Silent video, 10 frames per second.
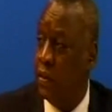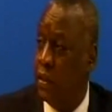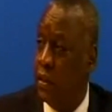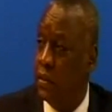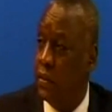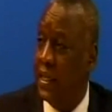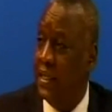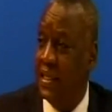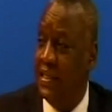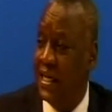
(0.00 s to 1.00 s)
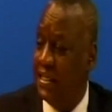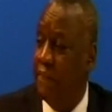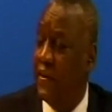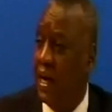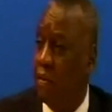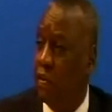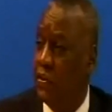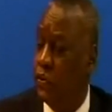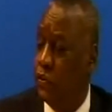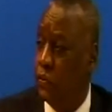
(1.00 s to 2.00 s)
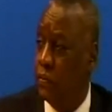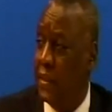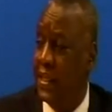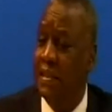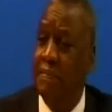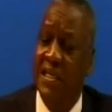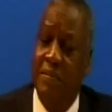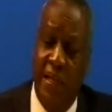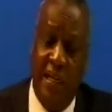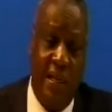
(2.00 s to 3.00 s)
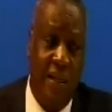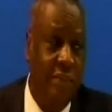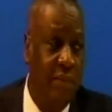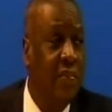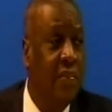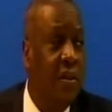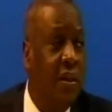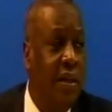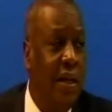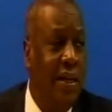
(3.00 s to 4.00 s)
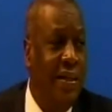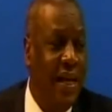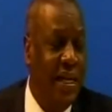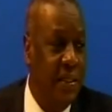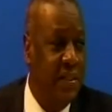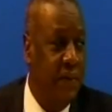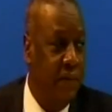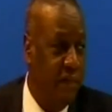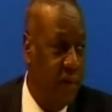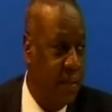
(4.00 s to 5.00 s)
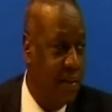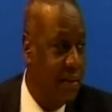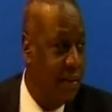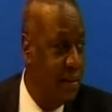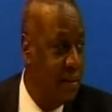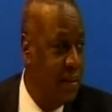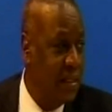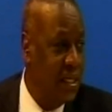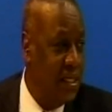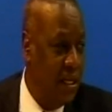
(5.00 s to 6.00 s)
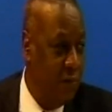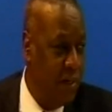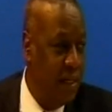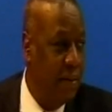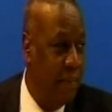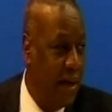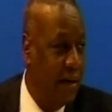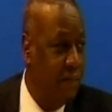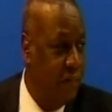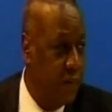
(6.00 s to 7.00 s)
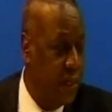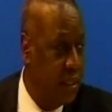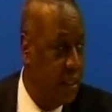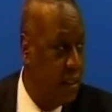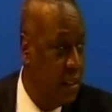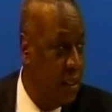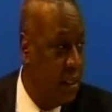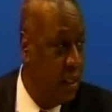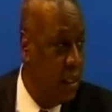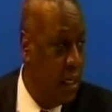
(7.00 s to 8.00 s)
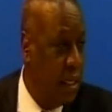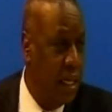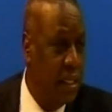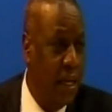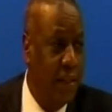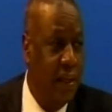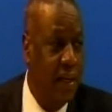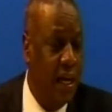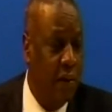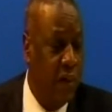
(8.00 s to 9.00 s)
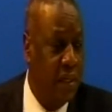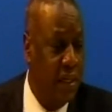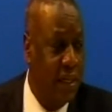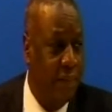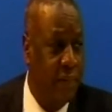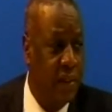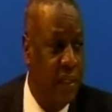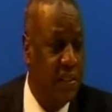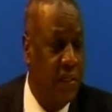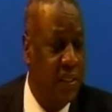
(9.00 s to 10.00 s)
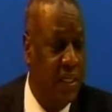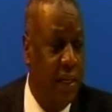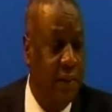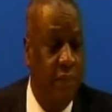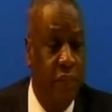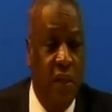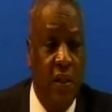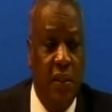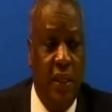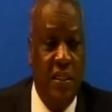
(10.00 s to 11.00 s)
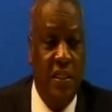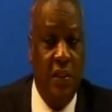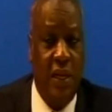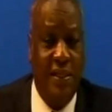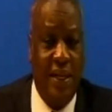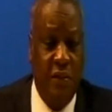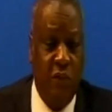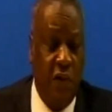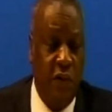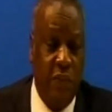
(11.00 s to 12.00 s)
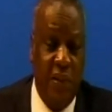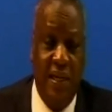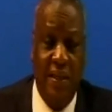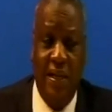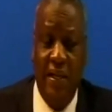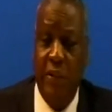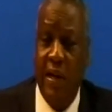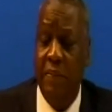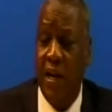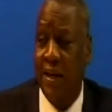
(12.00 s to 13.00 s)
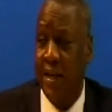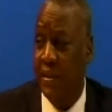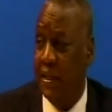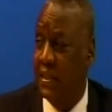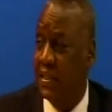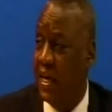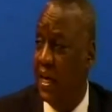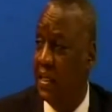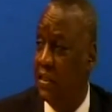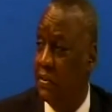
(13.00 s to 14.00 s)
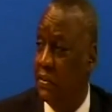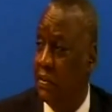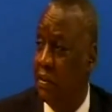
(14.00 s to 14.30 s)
So it, it's just something I want you to, but it must be uh, nationally driven. There's a genuine demand for it. And I, I think like what um, Dixon said, Dixon attended one of our meetings and he went back and he decided to,